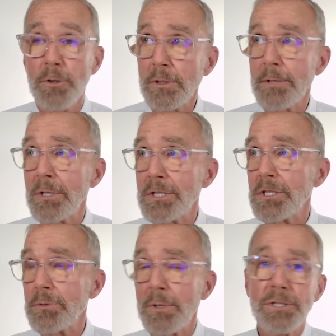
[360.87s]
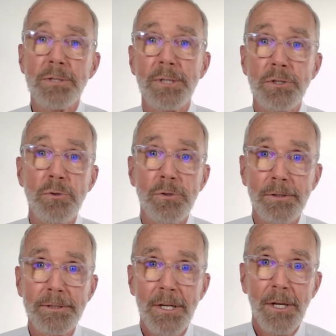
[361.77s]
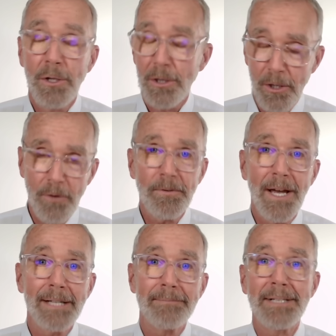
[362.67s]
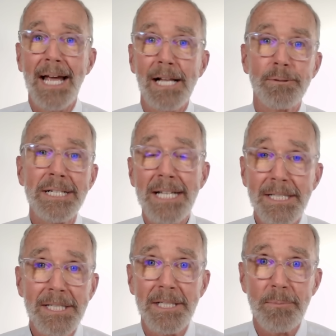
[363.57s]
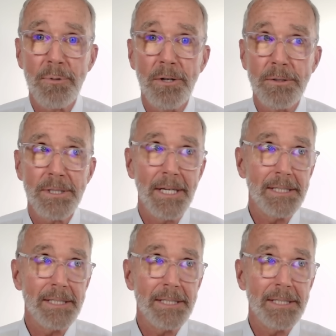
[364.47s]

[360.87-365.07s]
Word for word: And only when she switched to McDougall's low fat calorie density approach,